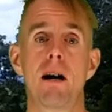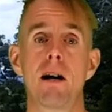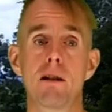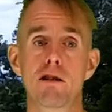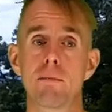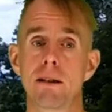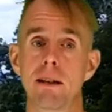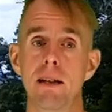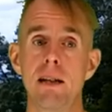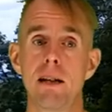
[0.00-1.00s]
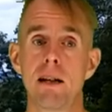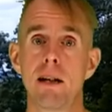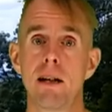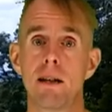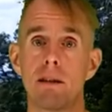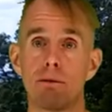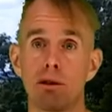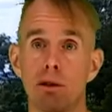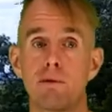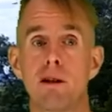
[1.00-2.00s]
Ultimately, the
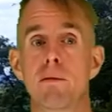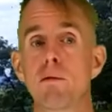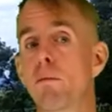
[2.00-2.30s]
fluid filament will